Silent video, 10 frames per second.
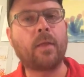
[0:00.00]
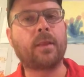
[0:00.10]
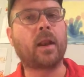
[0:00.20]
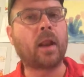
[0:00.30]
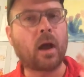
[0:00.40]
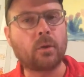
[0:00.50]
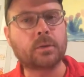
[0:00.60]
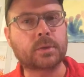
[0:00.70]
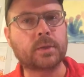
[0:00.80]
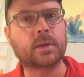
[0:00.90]
that
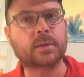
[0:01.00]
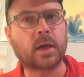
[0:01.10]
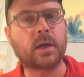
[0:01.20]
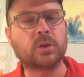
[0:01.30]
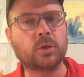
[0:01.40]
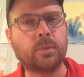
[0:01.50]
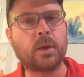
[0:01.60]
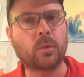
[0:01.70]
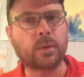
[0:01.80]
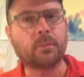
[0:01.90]
allows this anxiety to be
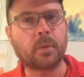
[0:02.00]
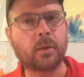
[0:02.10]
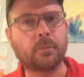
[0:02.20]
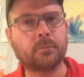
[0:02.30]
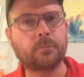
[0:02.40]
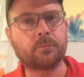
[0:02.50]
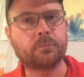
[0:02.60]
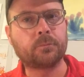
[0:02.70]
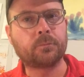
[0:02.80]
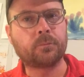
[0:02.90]
within me?
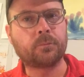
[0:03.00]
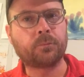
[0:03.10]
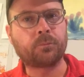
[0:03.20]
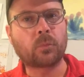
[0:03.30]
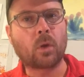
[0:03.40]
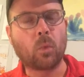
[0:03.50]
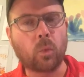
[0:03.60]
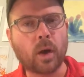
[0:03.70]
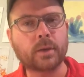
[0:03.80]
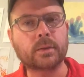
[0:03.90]

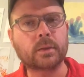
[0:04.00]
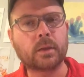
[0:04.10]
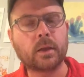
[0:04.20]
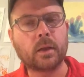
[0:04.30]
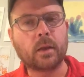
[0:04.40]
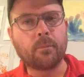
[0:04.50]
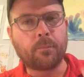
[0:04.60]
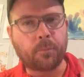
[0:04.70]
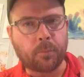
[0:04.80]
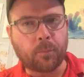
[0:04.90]
What
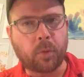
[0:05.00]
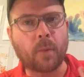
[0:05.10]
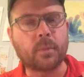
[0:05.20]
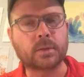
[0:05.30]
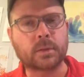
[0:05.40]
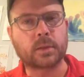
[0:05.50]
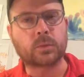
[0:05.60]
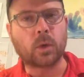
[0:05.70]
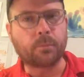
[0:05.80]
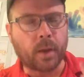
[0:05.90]
premises,
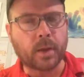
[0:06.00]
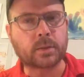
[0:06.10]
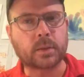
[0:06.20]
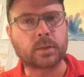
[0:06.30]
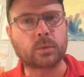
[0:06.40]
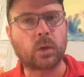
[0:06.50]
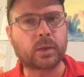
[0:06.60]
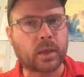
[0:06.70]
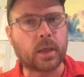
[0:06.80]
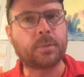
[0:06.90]
what basis,
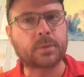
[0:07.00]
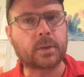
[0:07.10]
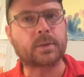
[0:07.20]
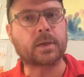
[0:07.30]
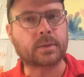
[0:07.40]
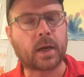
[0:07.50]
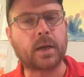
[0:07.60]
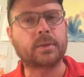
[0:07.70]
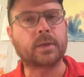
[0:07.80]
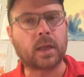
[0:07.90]
what keeps this
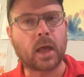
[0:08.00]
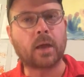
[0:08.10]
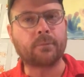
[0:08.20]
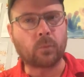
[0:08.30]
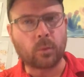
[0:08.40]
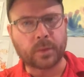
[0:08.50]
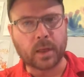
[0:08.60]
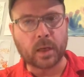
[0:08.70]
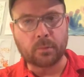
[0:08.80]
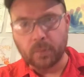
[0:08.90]
anxiety alive
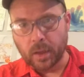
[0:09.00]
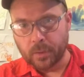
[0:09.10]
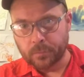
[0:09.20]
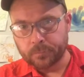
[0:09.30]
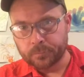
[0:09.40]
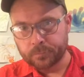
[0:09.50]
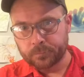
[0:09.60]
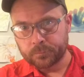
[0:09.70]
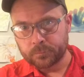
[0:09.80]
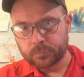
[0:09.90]
within me?
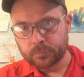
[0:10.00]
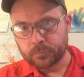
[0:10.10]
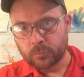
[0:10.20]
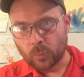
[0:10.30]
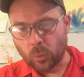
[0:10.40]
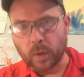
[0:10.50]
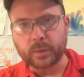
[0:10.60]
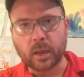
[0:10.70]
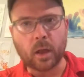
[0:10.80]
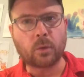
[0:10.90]
What
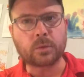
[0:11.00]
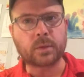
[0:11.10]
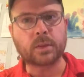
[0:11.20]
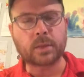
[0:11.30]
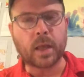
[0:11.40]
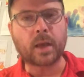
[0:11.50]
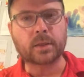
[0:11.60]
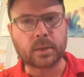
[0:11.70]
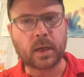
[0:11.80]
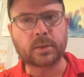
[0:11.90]
allows this
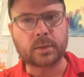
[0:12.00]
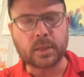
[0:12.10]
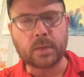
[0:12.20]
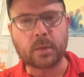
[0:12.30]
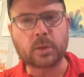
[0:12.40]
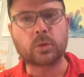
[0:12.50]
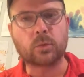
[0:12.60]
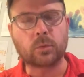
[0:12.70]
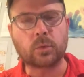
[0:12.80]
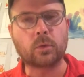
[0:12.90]
anxiety demon
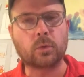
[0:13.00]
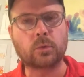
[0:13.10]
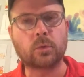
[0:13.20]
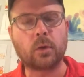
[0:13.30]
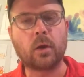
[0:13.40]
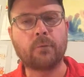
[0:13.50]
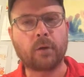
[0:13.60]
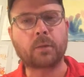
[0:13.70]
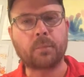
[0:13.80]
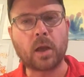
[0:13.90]
to
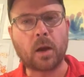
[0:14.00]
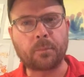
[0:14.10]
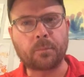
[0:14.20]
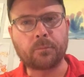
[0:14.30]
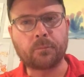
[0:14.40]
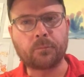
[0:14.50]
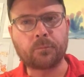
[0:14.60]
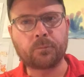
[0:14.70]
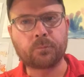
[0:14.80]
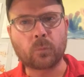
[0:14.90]
fuck me up?
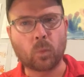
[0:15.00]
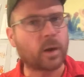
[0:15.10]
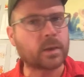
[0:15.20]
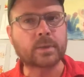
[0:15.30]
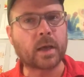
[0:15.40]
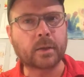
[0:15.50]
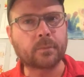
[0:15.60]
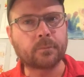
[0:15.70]
What is that?